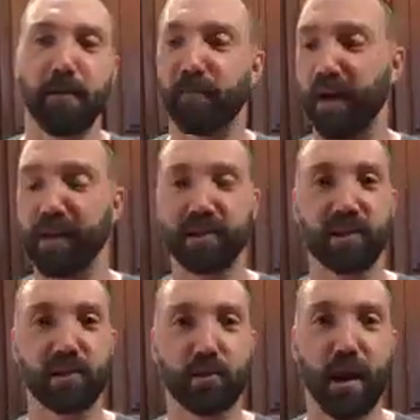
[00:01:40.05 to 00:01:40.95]
Now, this
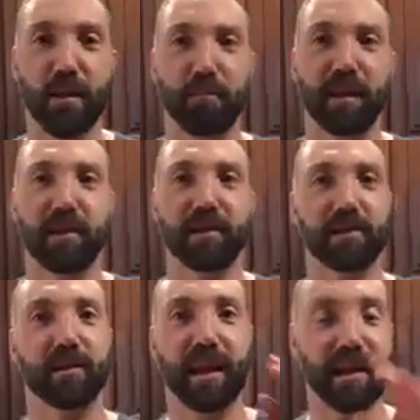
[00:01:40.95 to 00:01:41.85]
is great because
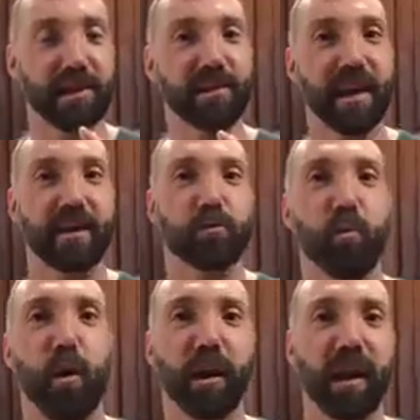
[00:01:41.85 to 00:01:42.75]
it's, like I said, it's
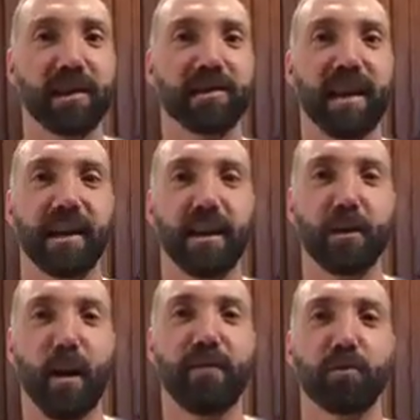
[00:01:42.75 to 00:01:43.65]
one less thing that
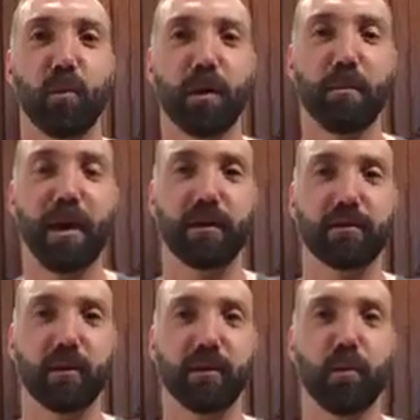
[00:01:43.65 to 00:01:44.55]
you have to worry about
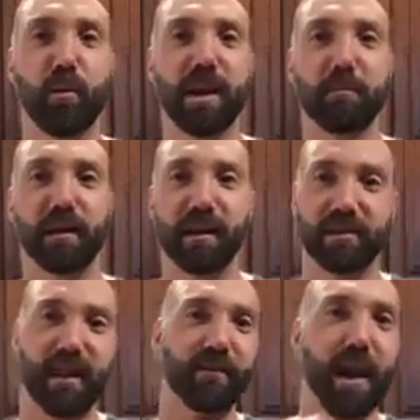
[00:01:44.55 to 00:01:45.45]
during the week because
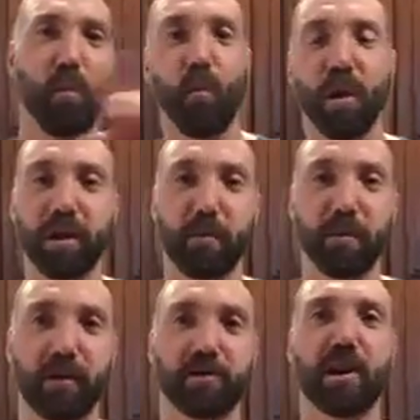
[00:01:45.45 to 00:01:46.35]
I've got one of your
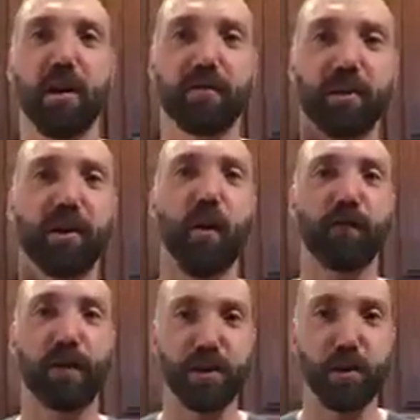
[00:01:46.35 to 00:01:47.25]
meals covered
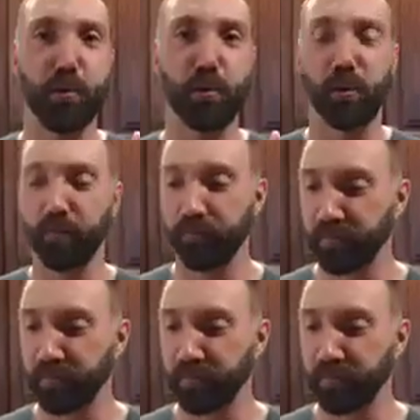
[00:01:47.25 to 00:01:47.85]
for you.